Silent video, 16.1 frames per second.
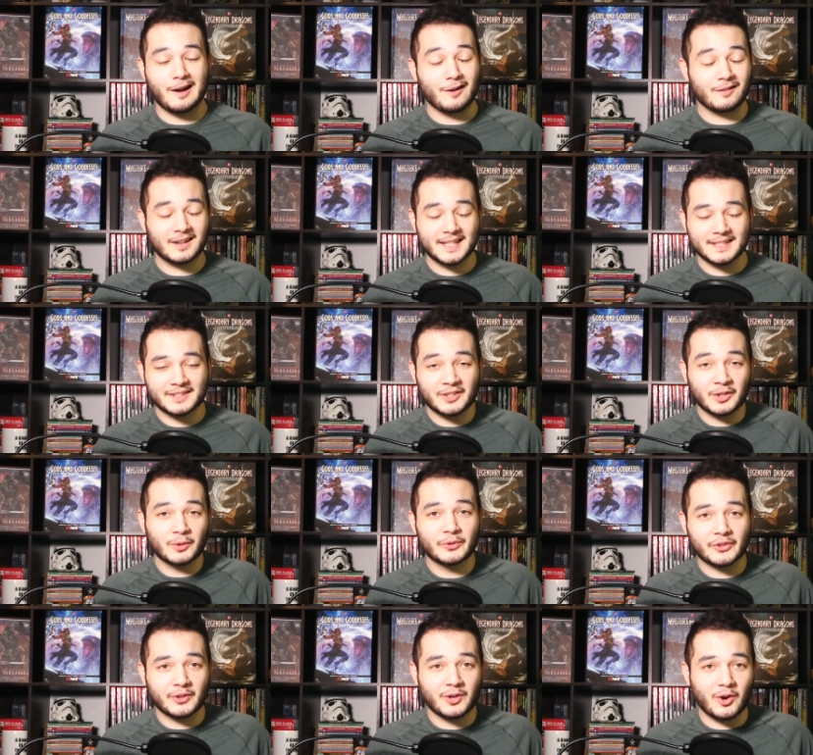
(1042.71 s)
Alright,
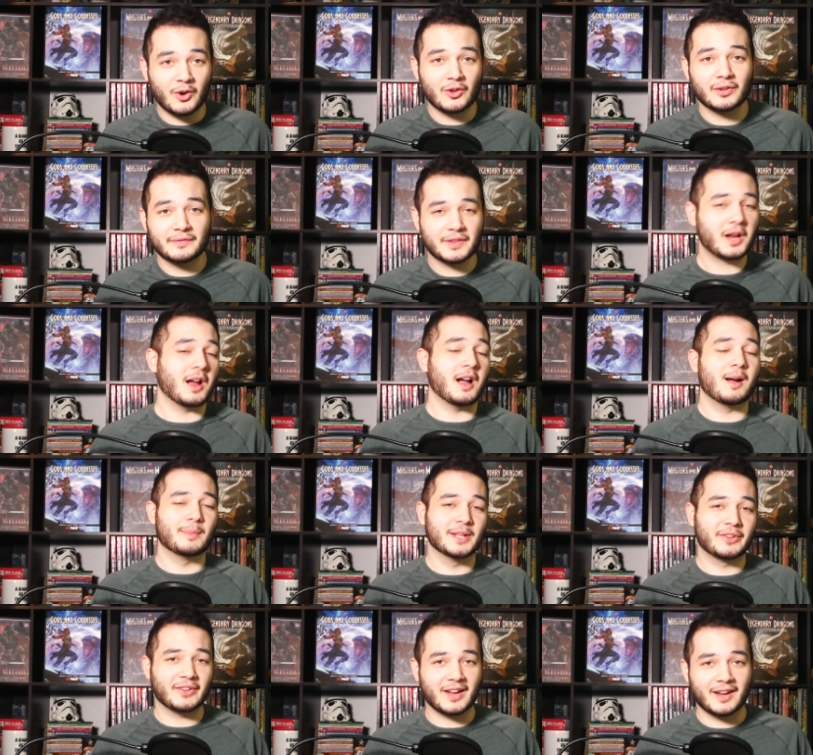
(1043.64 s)
those are all of the
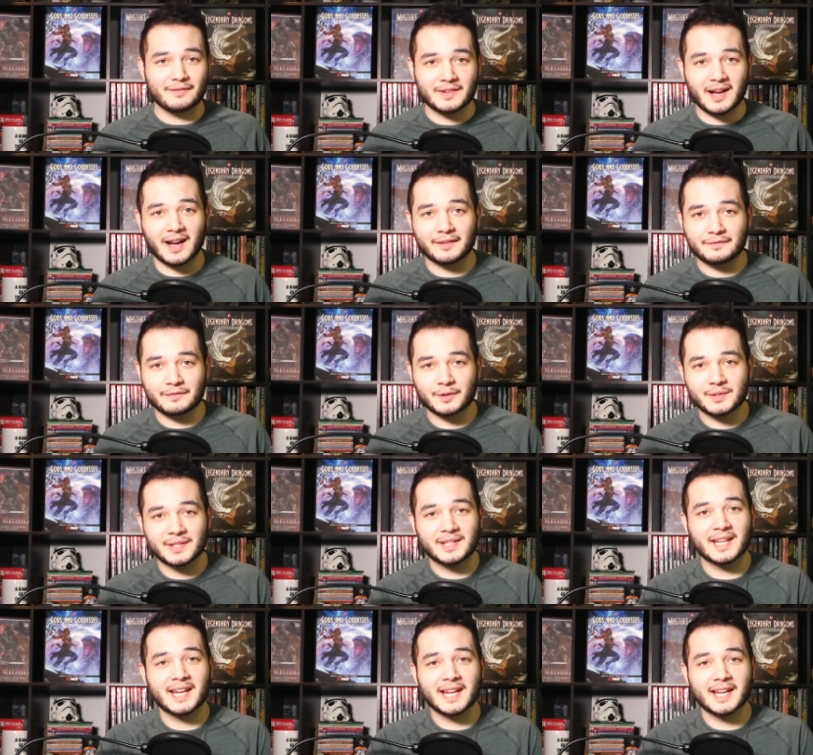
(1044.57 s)
comments I've got for
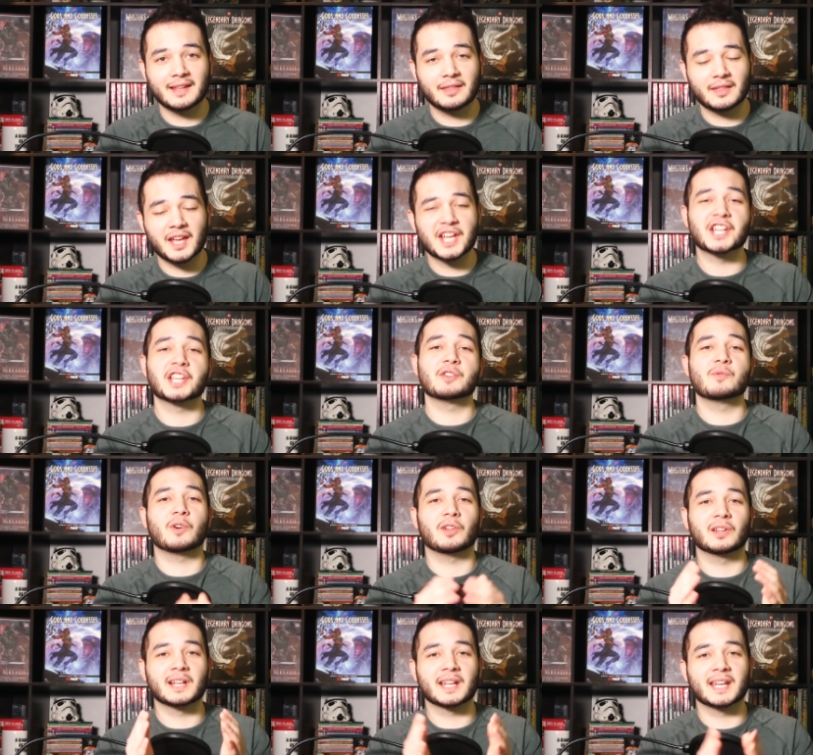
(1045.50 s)
today. Thank you
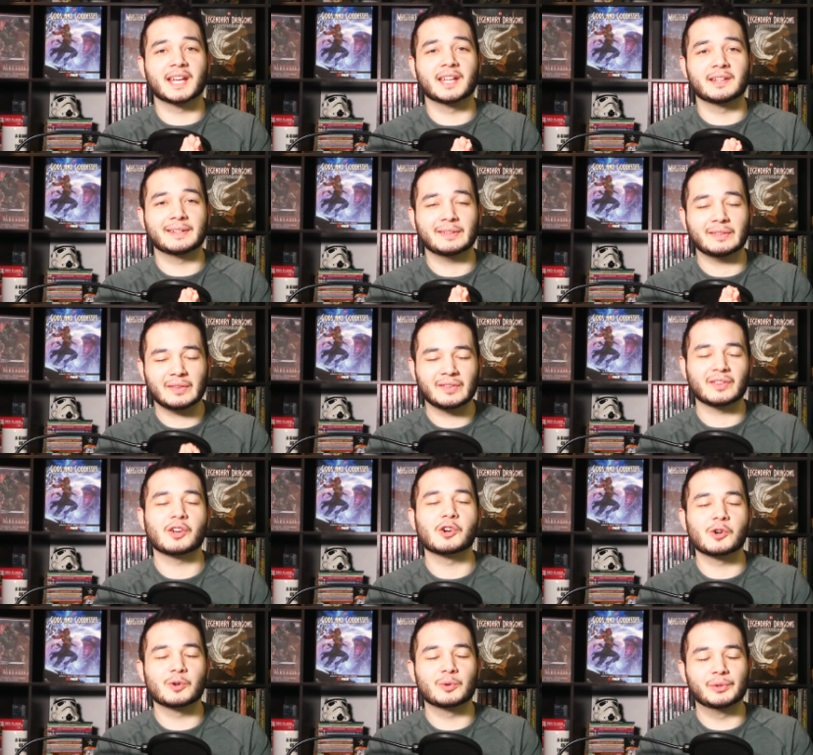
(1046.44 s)
all again
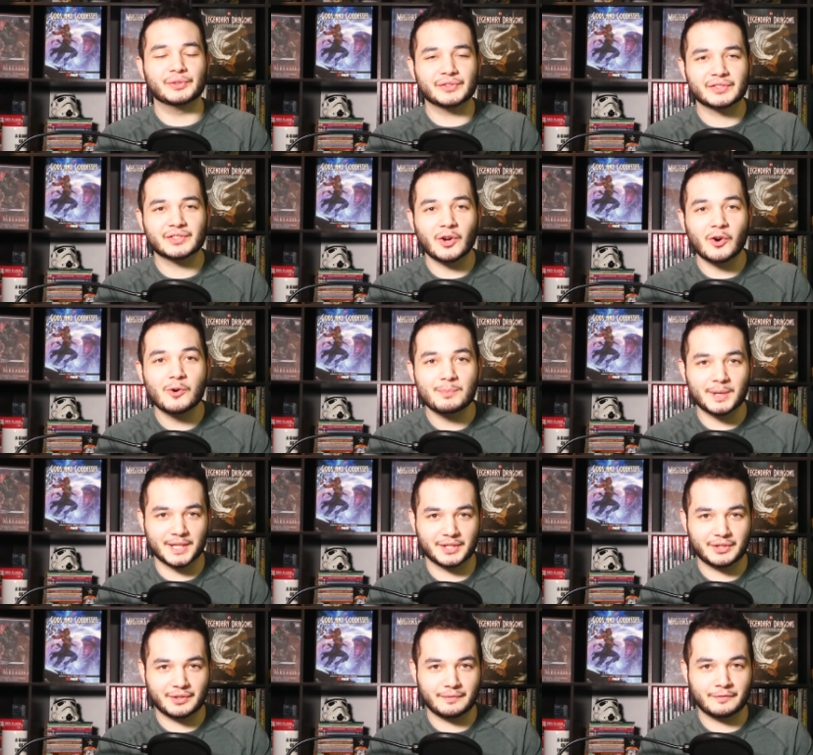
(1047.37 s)
so, so
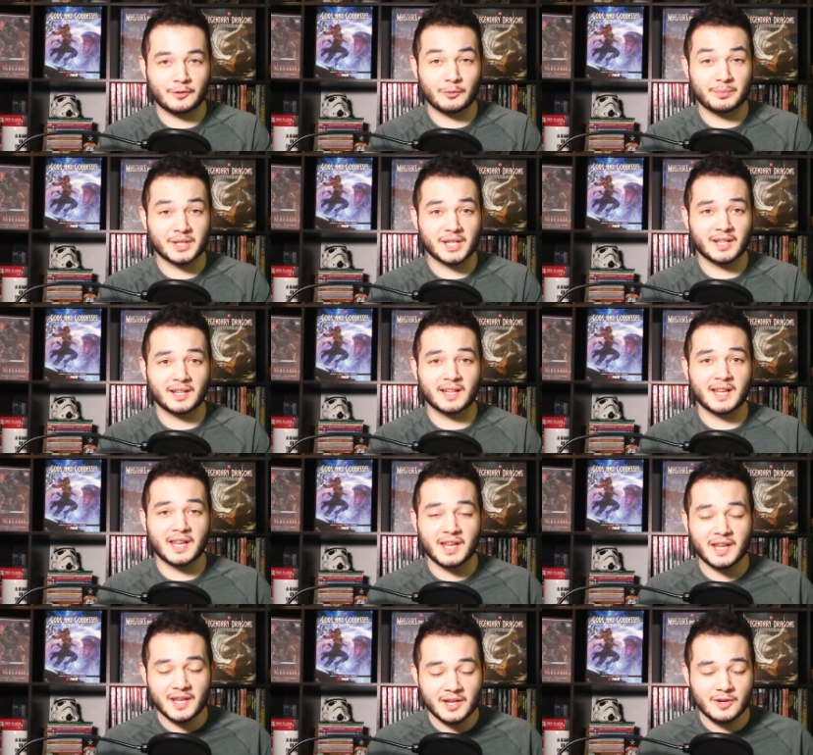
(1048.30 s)
much for being a
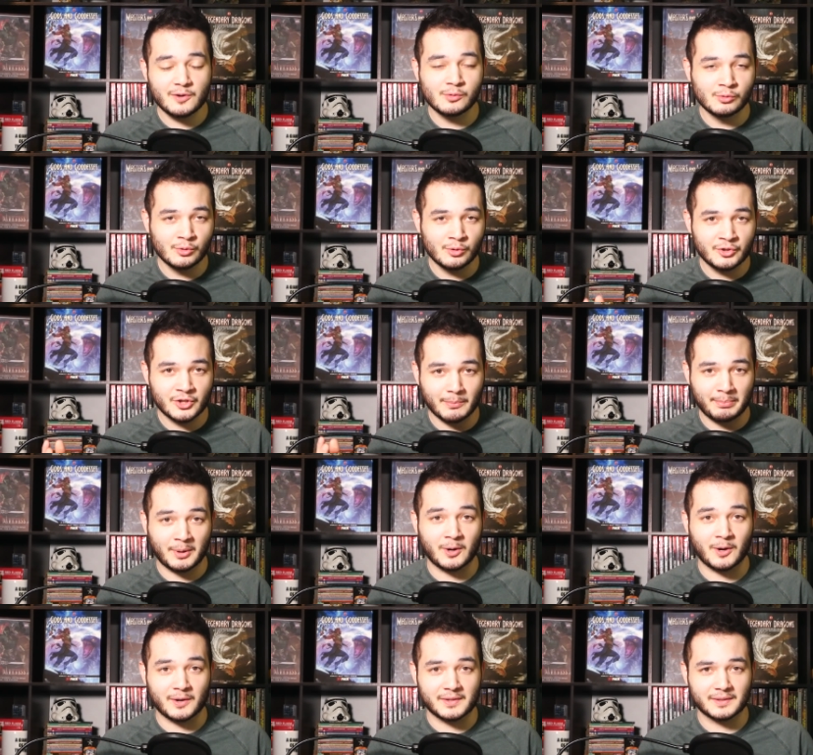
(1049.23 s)
huge
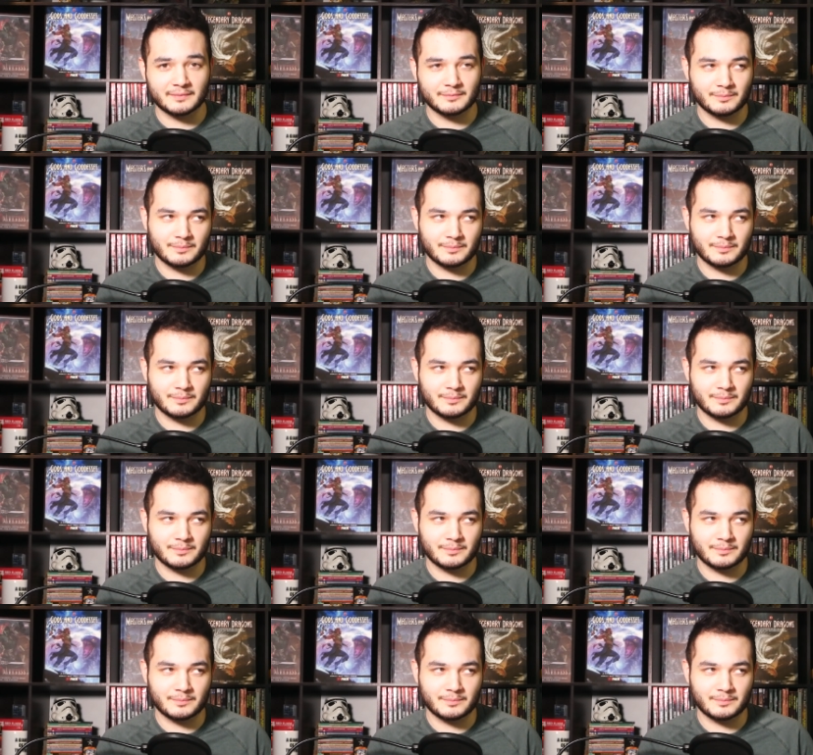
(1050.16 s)
part,